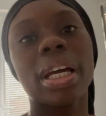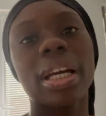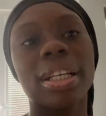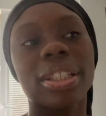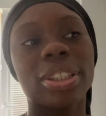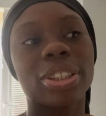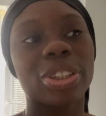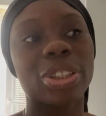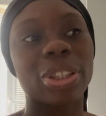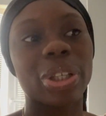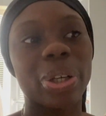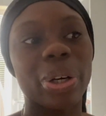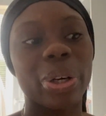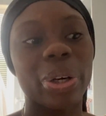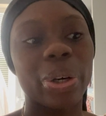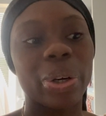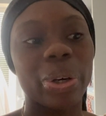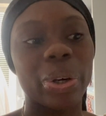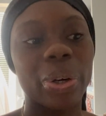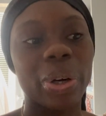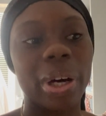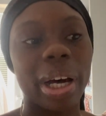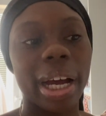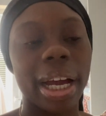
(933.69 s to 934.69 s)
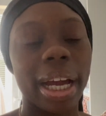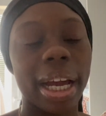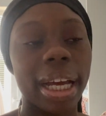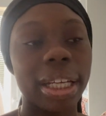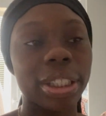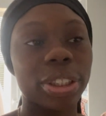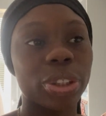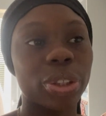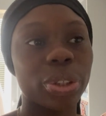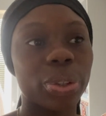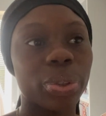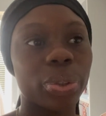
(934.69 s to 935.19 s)
So I had
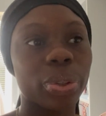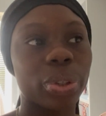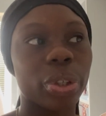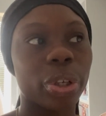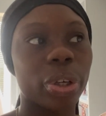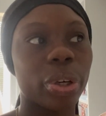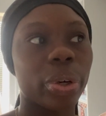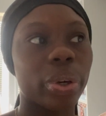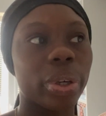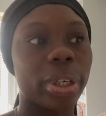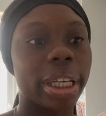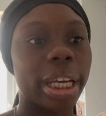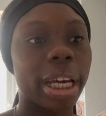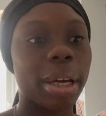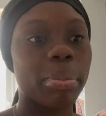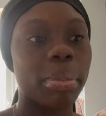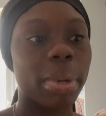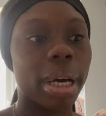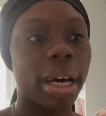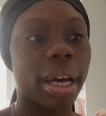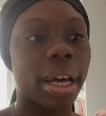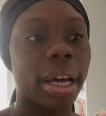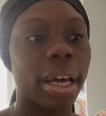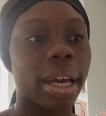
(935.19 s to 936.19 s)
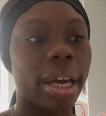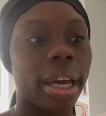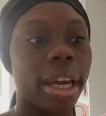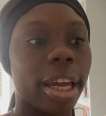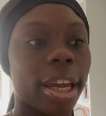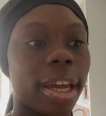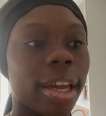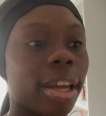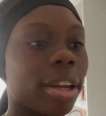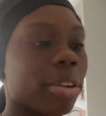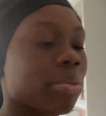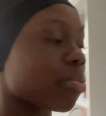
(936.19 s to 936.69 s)
to go and get
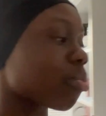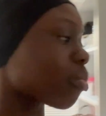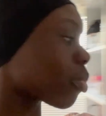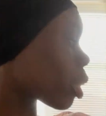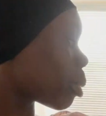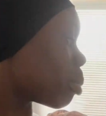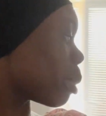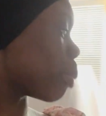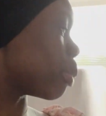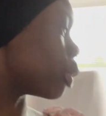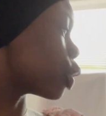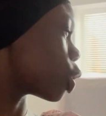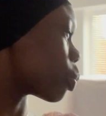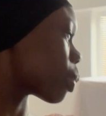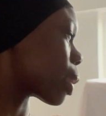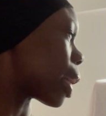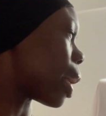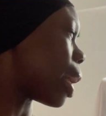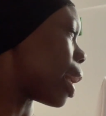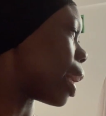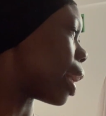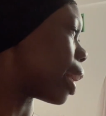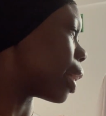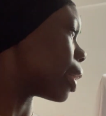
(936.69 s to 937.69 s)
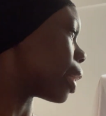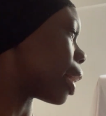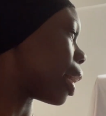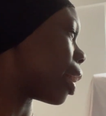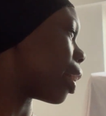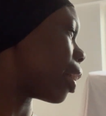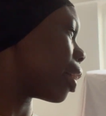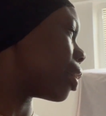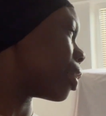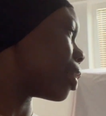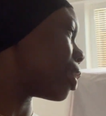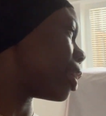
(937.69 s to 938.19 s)
my membership card
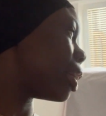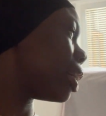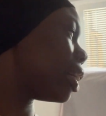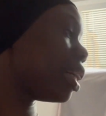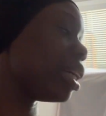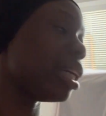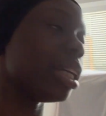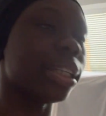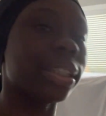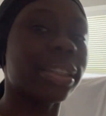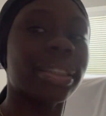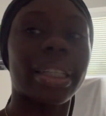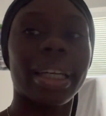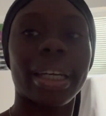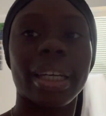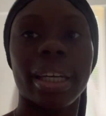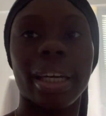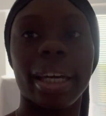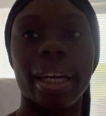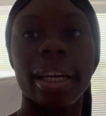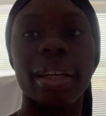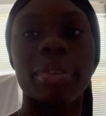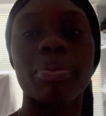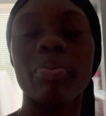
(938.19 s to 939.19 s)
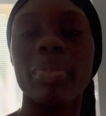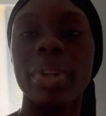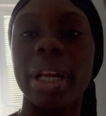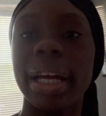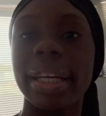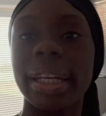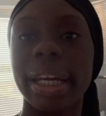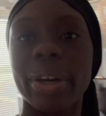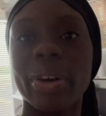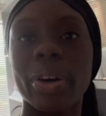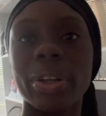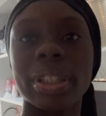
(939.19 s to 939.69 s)
and the ticket, and
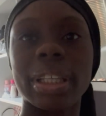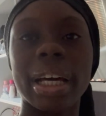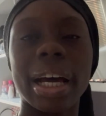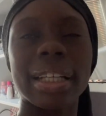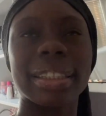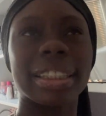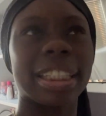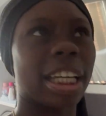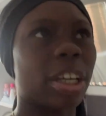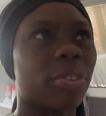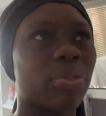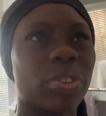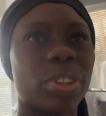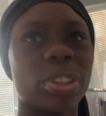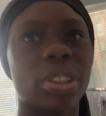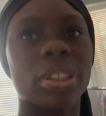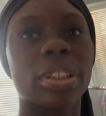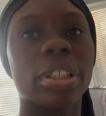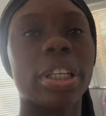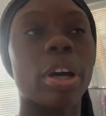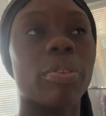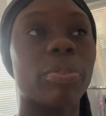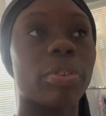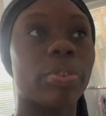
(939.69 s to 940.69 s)
I got that ticket for the other